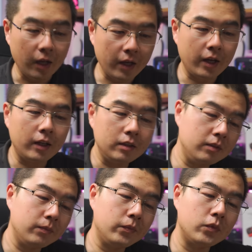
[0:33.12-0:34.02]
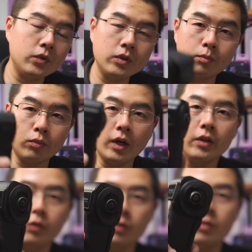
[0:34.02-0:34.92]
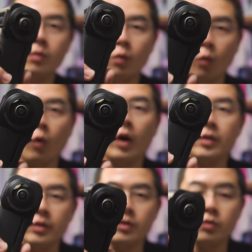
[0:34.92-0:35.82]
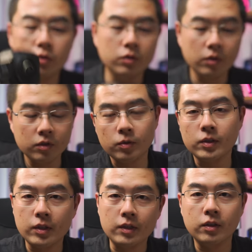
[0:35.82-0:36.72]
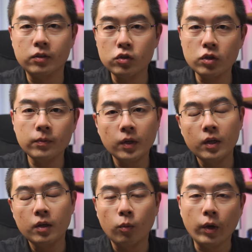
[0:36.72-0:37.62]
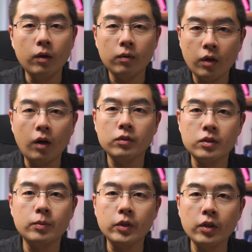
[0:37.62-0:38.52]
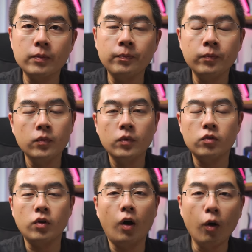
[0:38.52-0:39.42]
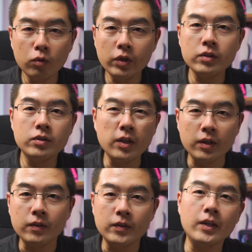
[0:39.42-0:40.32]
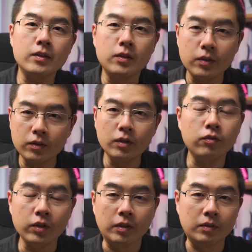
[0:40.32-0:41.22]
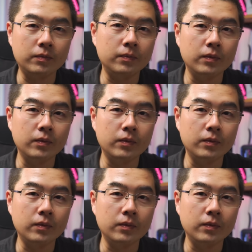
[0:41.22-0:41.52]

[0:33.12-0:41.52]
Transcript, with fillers: and this brand new 1-inch 360 edition? Well, honestly speaking, the only thing that is different